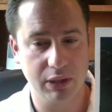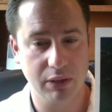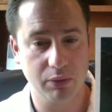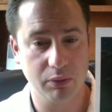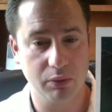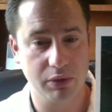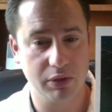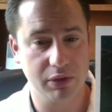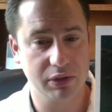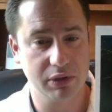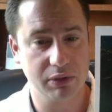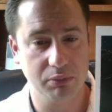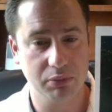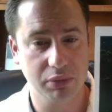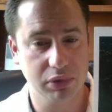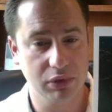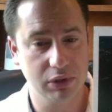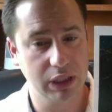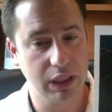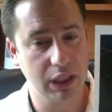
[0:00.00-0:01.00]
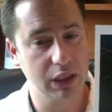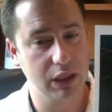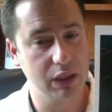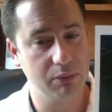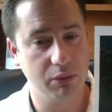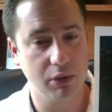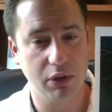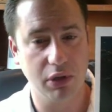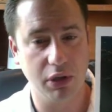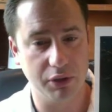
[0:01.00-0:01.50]
with a completely
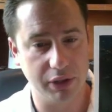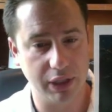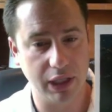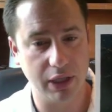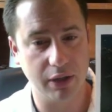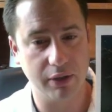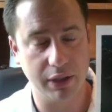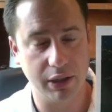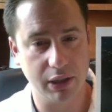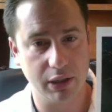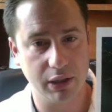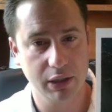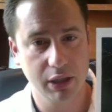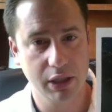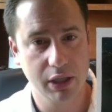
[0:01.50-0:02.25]
bald area,